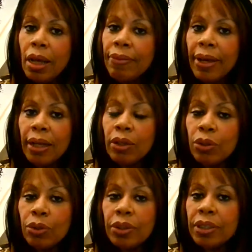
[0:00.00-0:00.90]
that
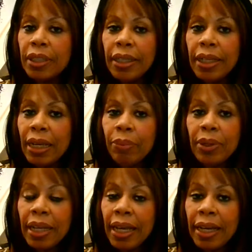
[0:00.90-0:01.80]
Luke T it
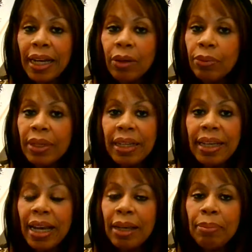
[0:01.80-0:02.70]
would get out when he
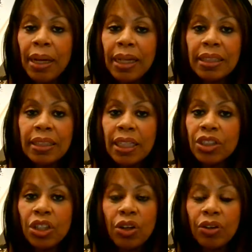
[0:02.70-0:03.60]
came back and said
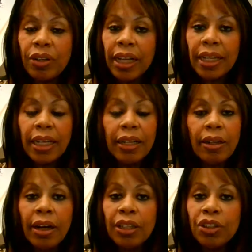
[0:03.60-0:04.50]
she got naked.
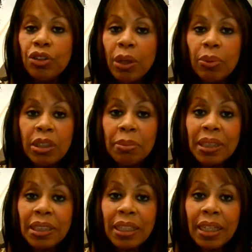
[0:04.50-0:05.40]
I knew it was a
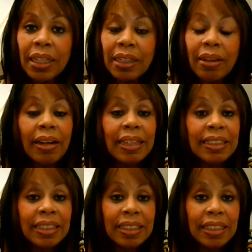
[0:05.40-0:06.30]
mistake. I
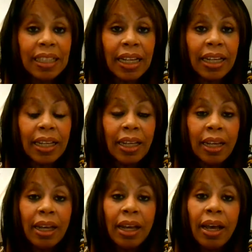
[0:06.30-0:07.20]
did say,
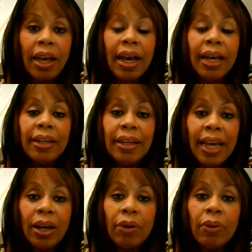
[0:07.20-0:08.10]
and
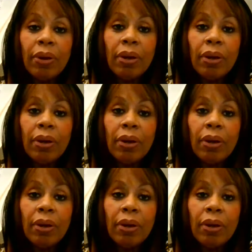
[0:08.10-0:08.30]
now